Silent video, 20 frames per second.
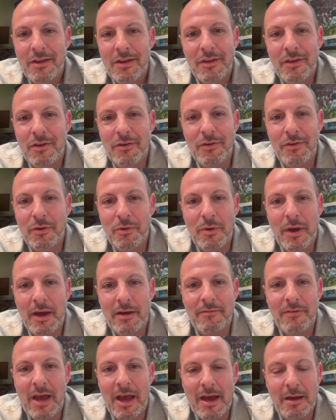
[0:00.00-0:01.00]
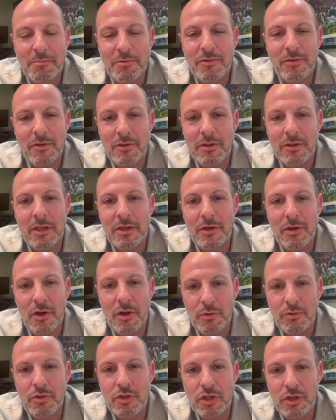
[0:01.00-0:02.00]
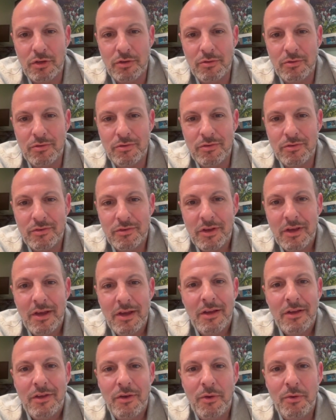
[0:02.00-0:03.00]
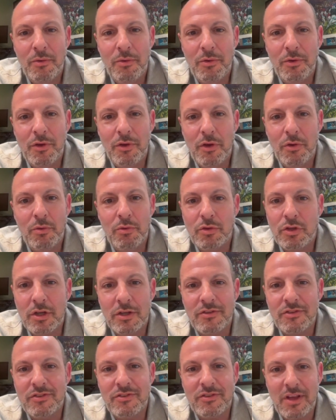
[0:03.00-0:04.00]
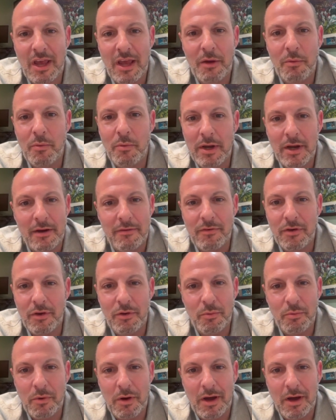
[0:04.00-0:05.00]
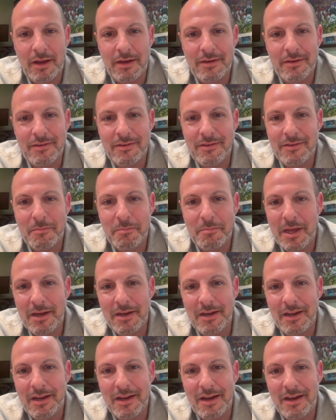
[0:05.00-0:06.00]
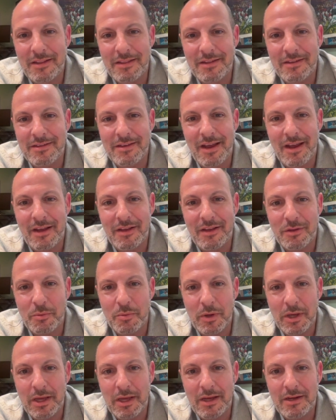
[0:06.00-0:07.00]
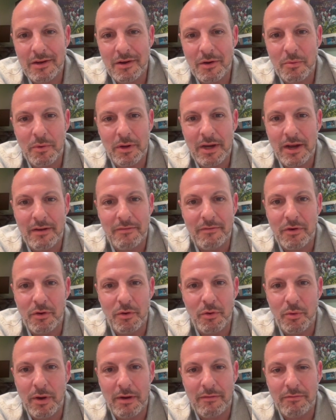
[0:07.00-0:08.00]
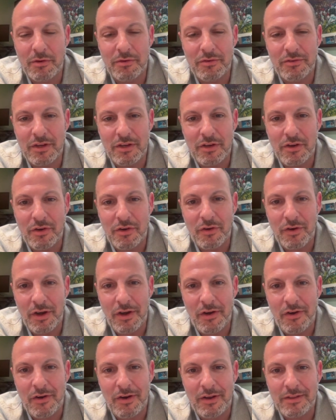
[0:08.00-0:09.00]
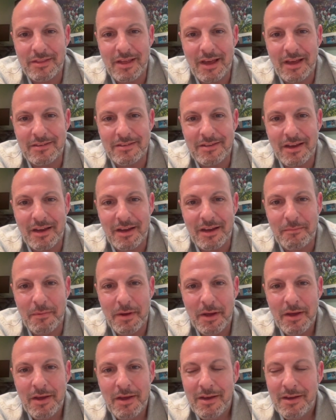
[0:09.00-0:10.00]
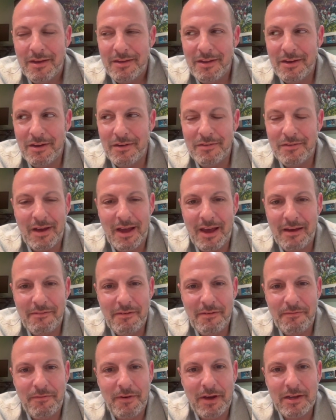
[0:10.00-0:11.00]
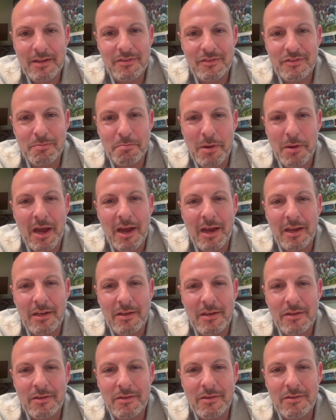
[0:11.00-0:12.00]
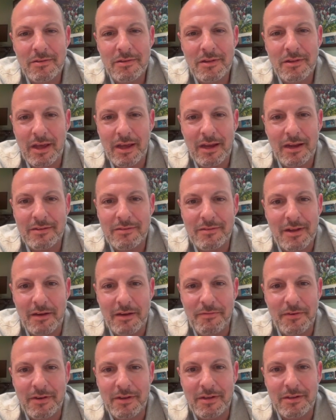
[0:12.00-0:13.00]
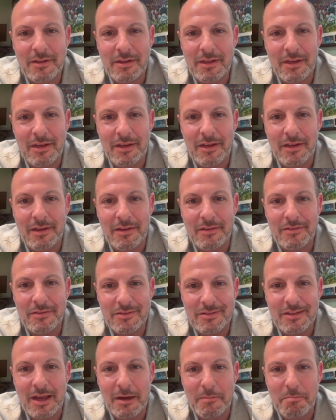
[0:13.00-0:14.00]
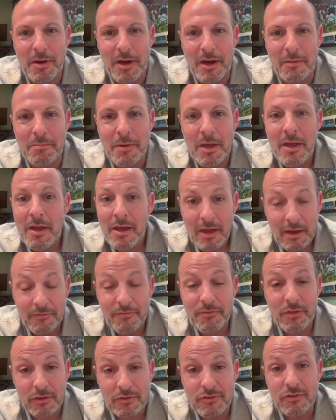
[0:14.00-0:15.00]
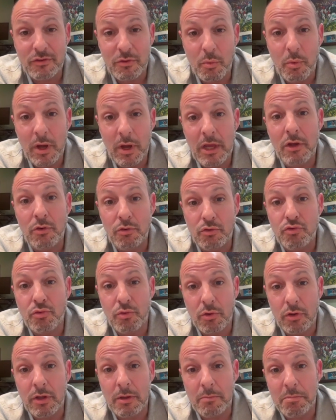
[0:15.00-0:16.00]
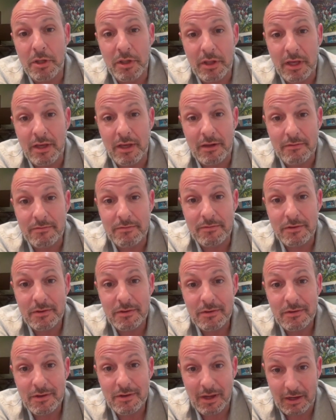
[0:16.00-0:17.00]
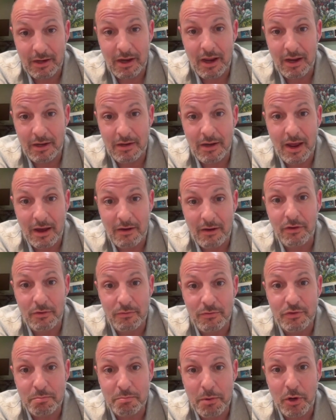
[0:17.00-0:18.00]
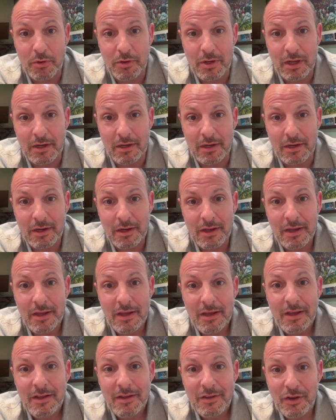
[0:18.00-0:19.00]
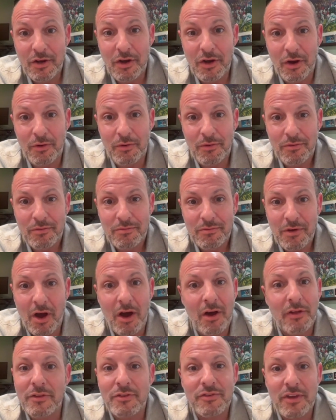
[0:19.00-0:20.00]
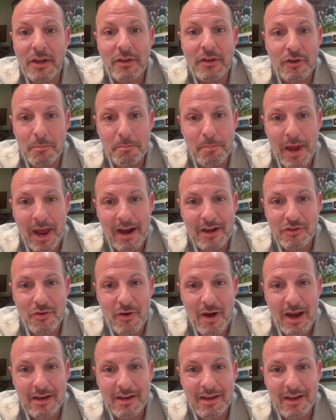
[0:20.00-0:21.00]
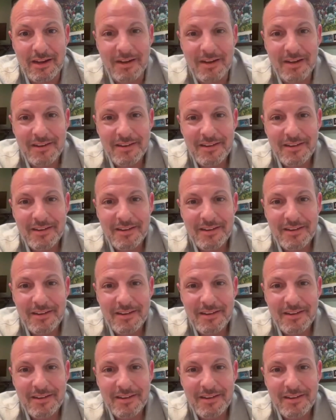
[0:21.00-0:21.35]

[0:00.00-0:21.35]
You have absolutely no juice. You just say whatever you want depending on the day of the week or whatever, whoever's in your ear at that time. Have a fucking spine, dude. Like, definitely step up. If this is the way you truly believed and how you've spoken, all of a sudden you're backtracking.